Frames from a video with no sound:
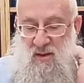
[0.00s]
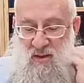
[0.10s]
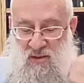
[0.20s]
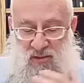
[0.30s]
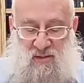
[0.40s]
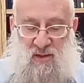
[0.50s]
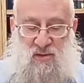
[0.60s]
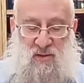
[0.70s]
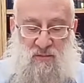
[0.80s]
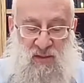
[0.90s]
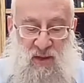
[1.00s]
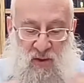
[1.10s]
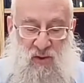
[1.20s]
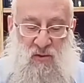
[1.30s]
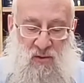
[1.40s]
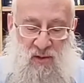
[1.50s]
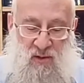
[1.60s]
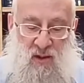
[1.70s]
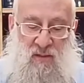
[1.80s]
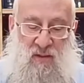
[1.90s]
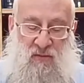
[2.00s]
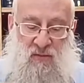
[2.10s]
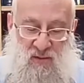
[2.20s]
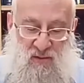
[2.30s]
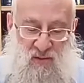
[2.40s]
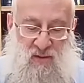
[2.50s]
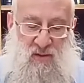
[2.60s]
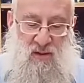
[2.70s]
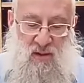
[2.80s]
legislation, but they went accordingly and they were guilty.